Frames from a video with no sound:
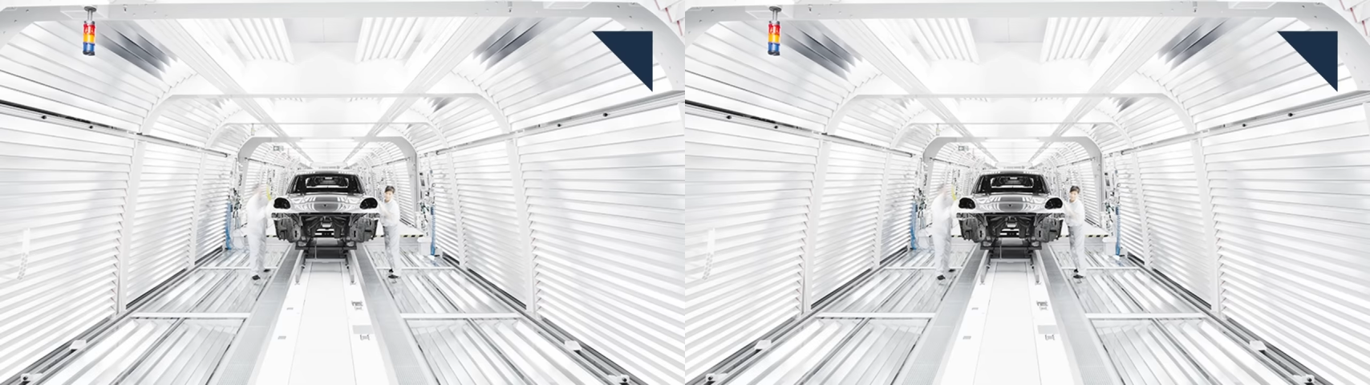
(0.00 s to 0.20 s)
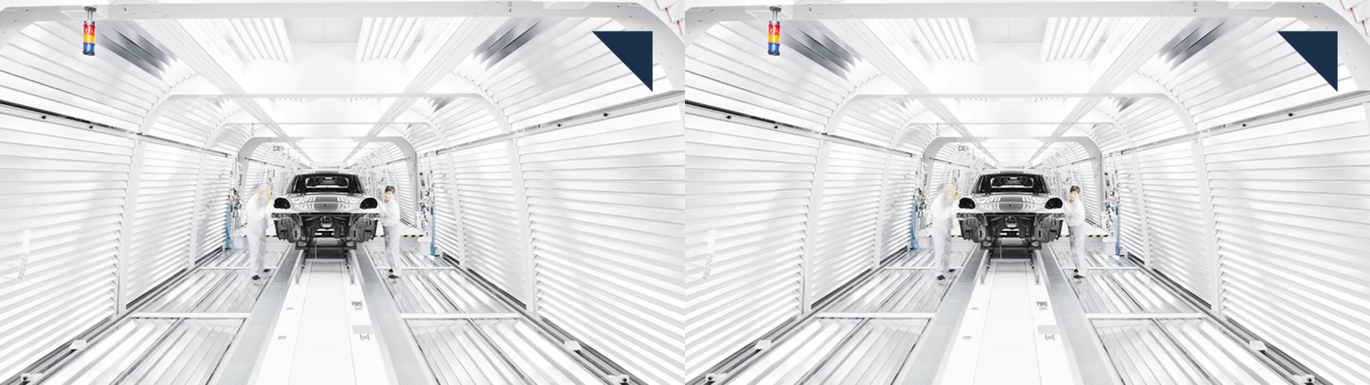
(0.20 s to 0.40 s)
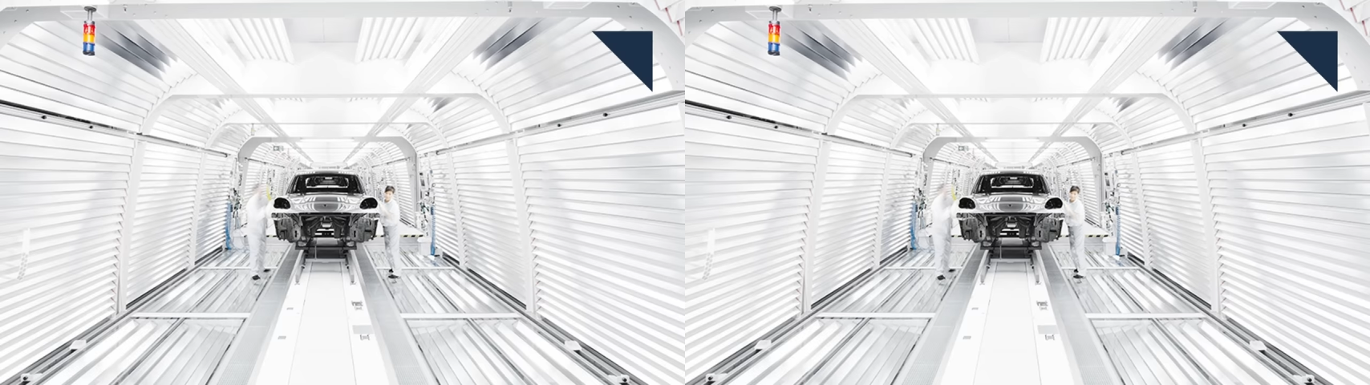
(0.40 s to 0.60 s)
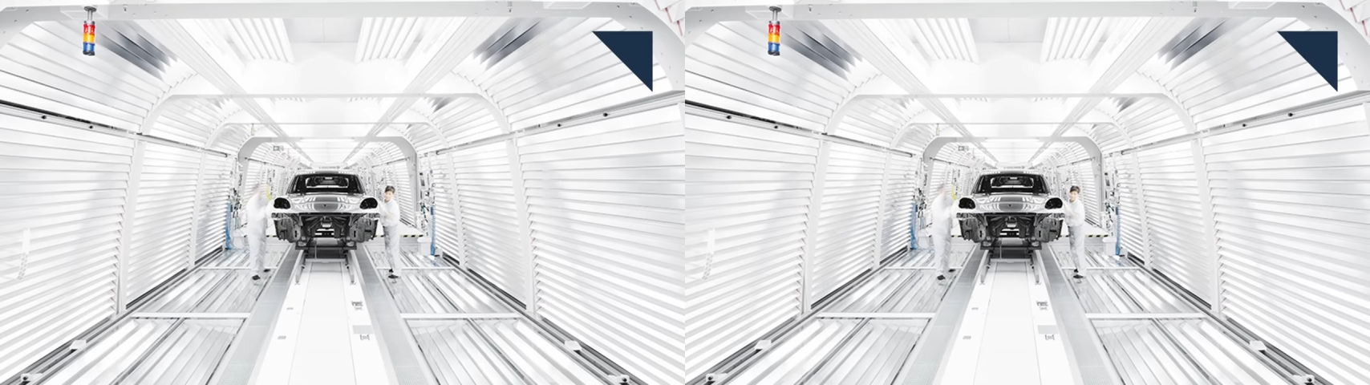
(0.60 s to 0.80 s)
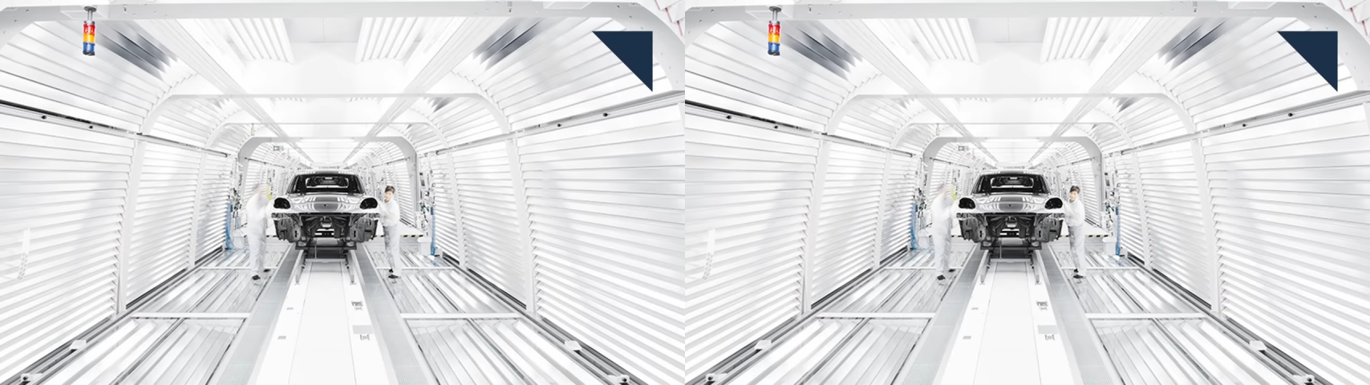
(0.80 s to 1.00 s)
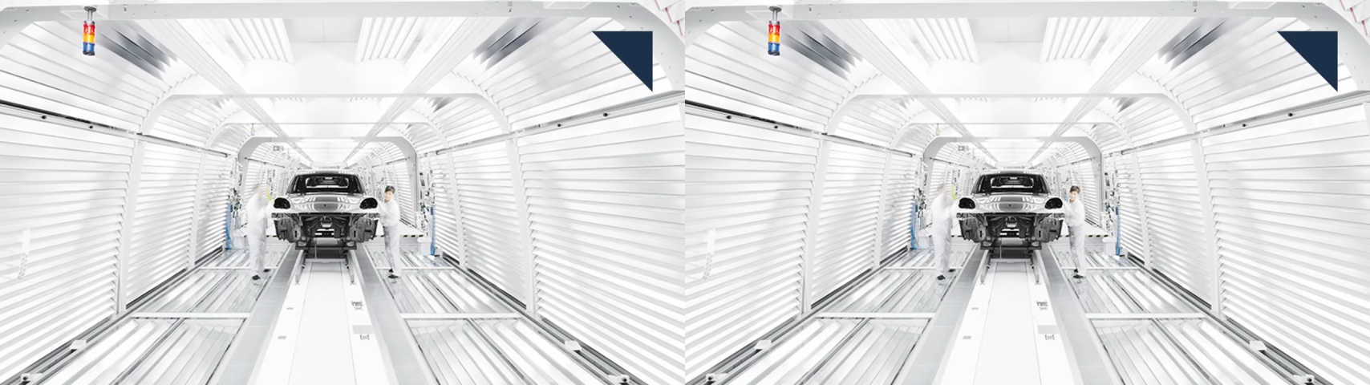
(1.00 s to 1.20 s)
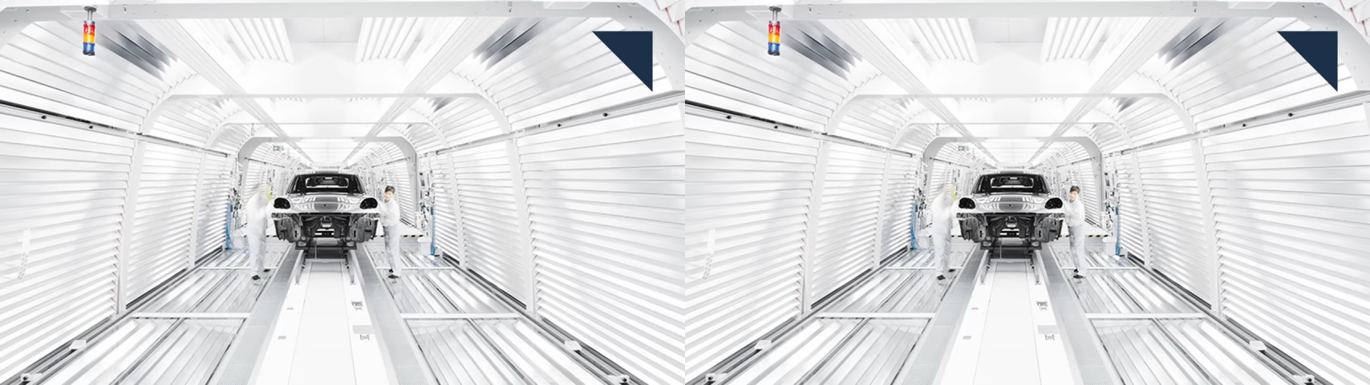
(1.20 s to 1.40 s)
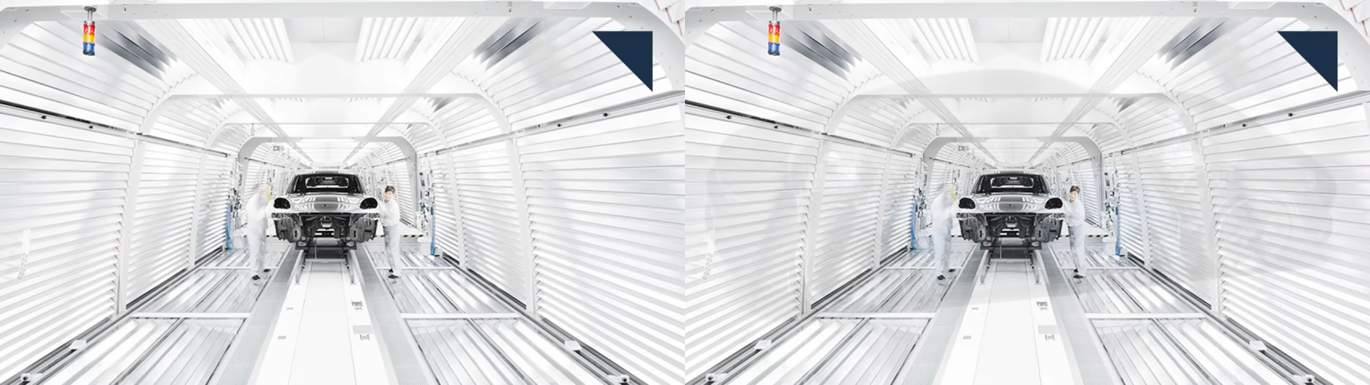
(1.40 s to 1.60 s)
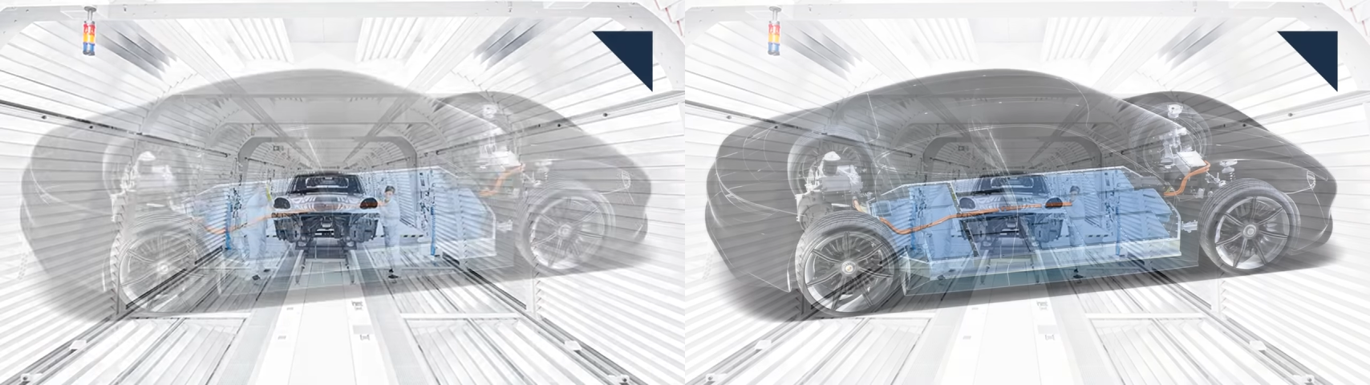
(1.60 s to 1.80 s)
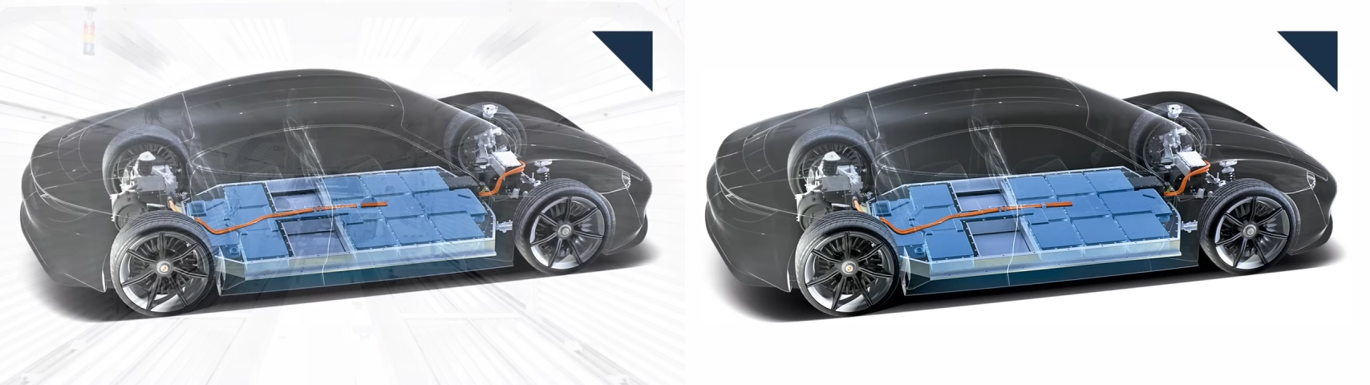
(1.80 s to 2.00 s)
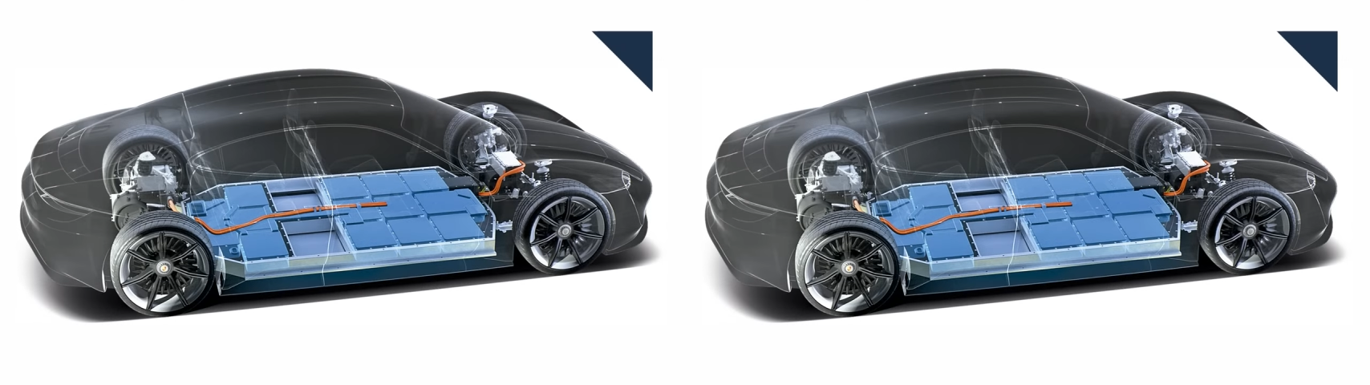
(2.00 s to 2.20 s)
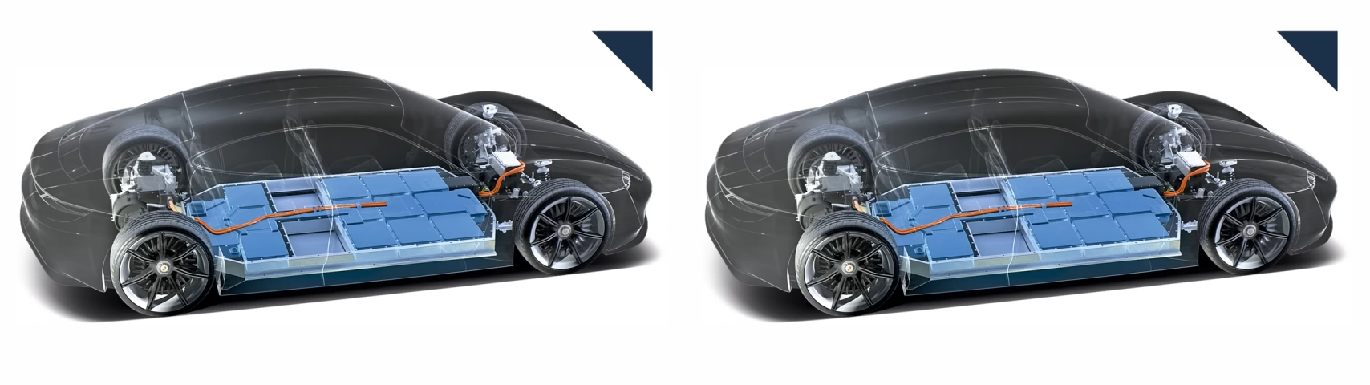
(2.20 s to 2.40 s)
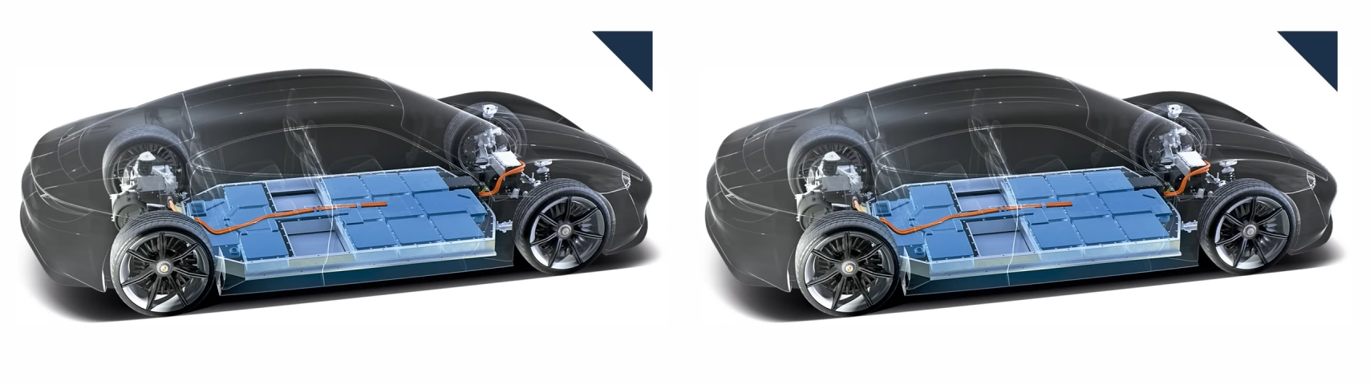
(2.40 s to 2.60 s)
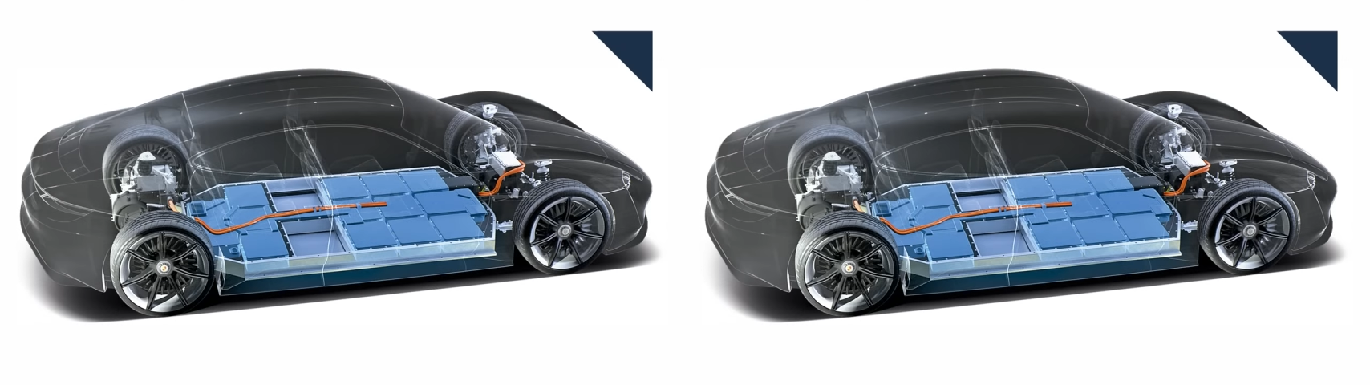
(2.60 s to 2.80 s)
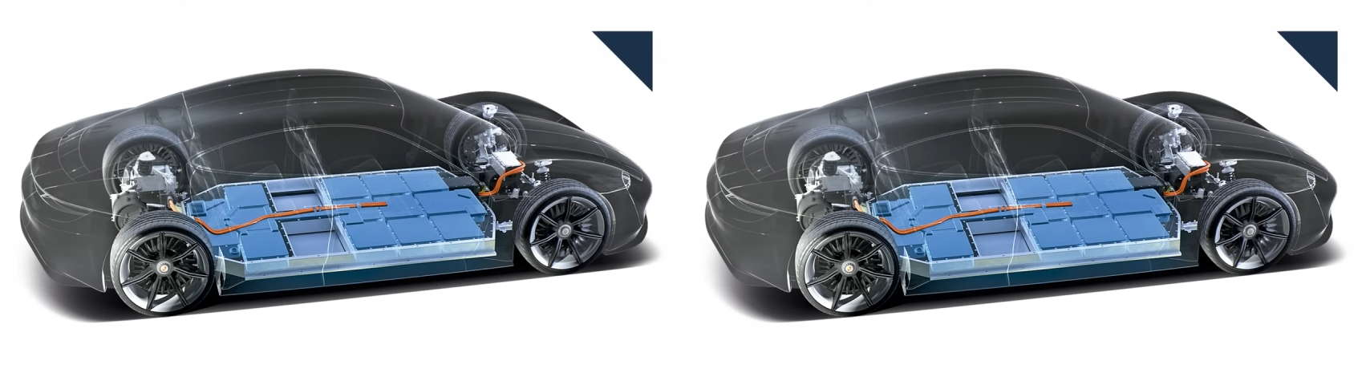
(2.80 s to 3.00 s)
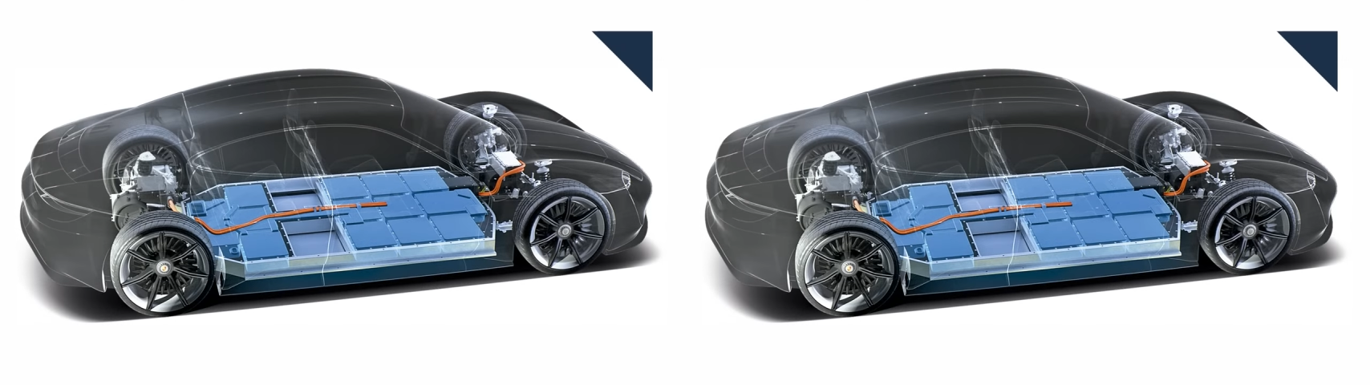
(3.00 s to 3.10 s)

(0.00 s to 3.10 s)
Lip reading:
[unreadable: no face in view]